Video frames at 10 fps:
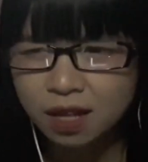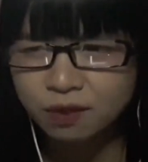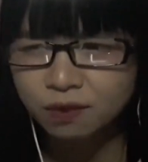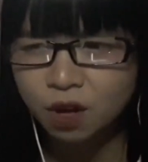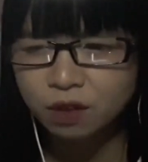
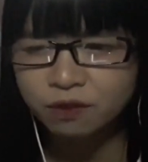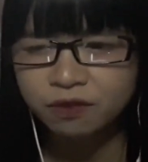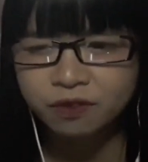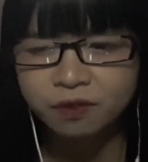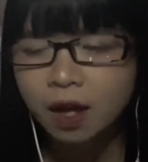That don't
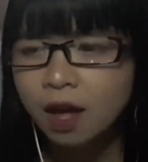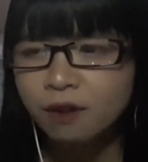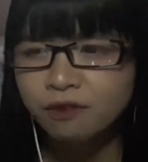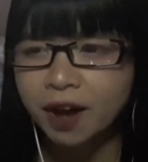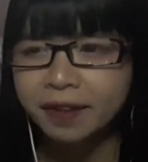
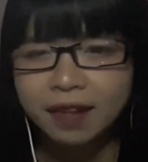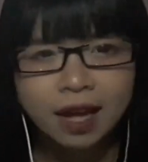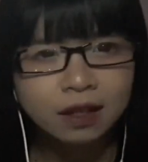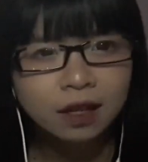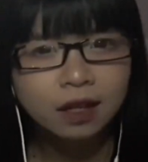felt
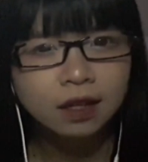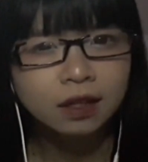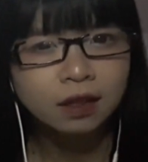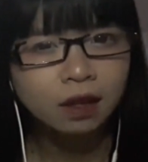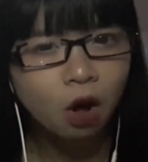like
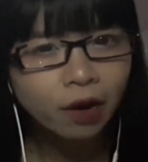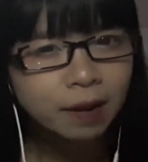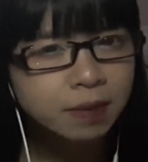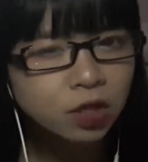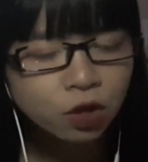a long
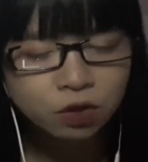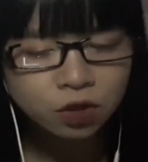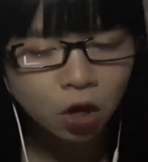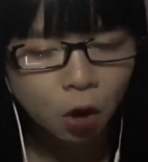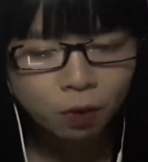episode,
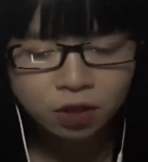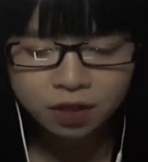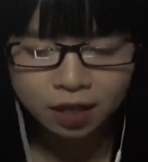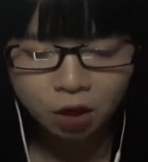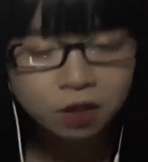so we're
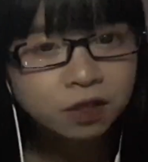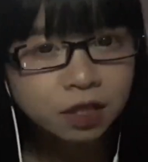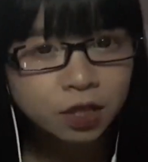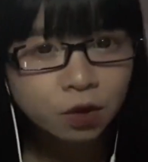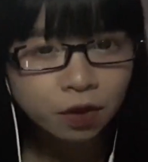just gonna
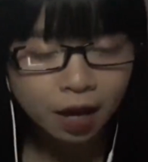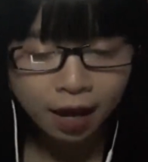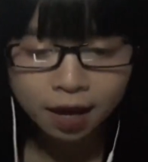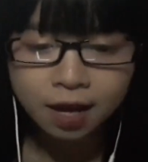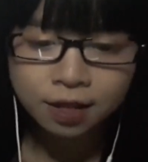continue.
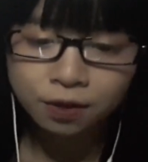Okay,